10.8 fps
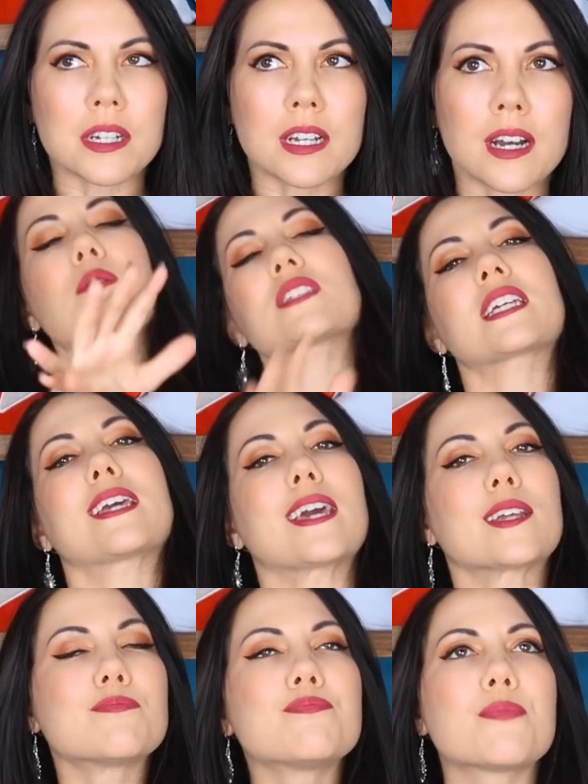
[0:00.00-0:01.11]
When I was a
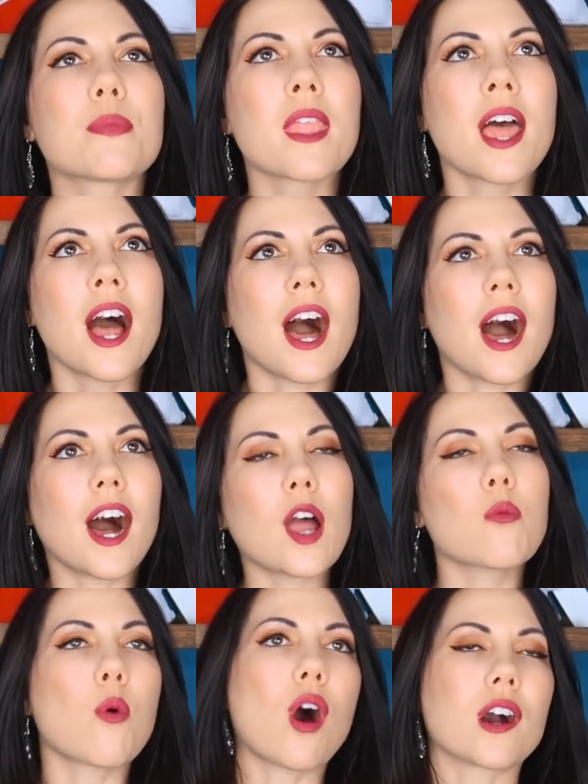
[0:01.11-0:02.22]
kid, I
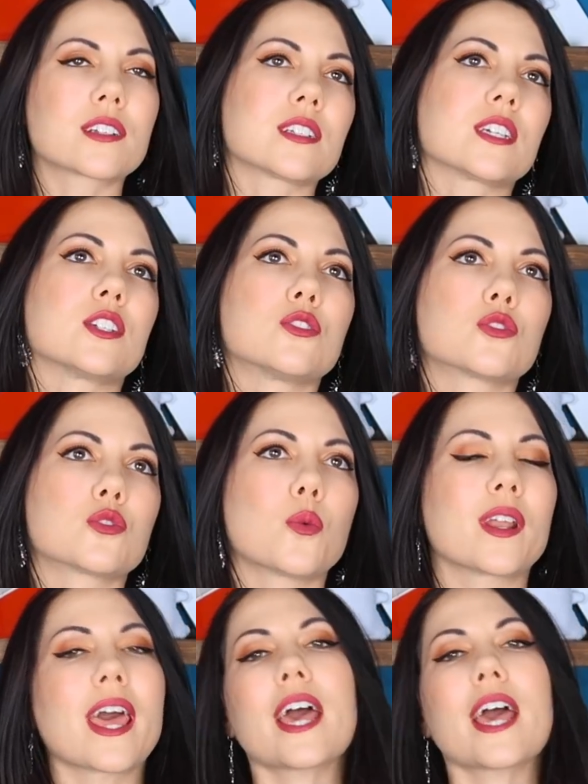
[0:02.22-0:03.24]
walked into an